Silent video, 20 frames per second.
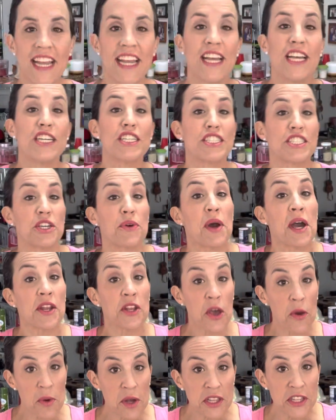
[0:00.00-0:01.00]
So I know
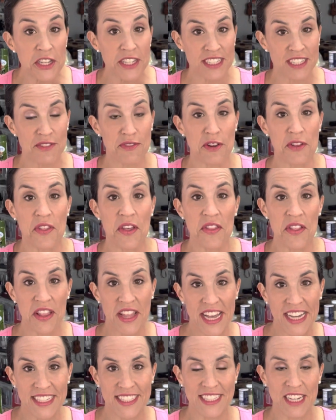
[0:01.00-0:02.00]
I look different than the
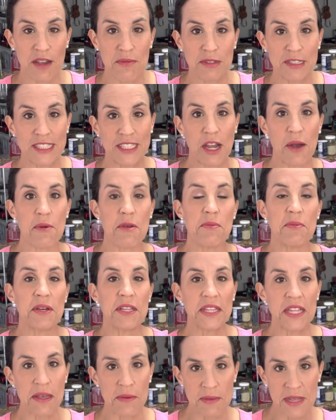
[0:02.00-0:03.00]
last time you saw me, but
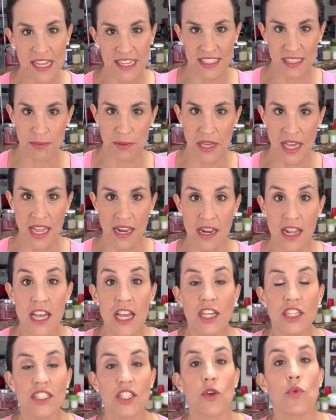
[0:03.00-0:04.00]
let me explain.
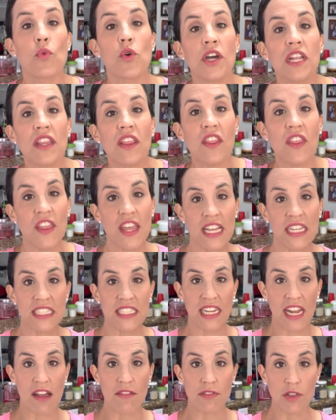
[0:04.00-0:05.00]
So one of the things that
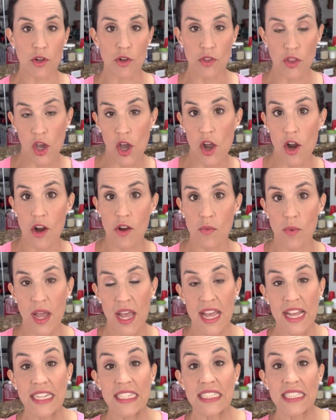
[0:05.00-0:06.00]
I've learned the hard way
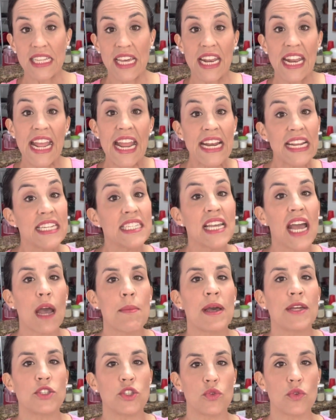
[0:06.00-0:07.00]
is that anytime I
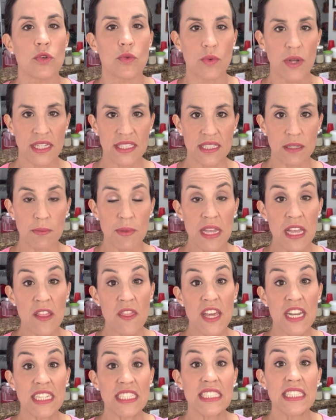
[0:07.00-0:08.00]
do a recipe that
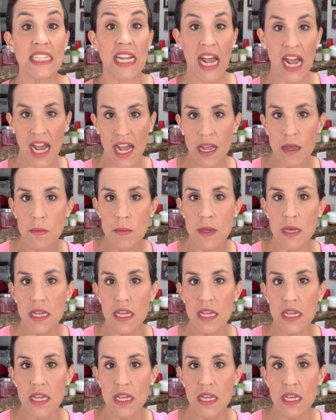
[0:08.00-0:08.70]
is time